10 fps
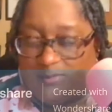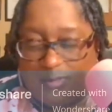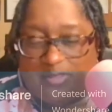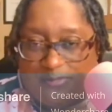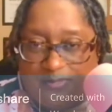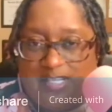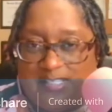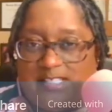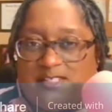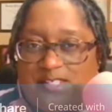with the
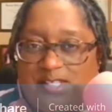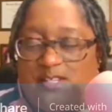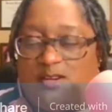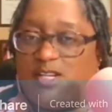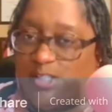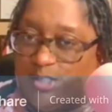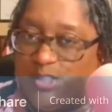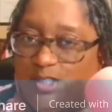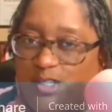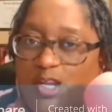friends that are still
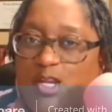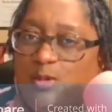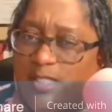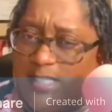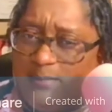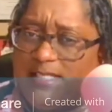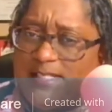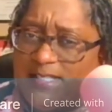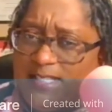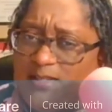good with
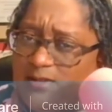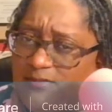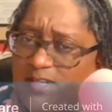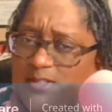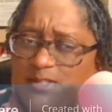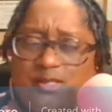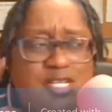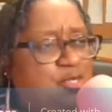NBC Universal.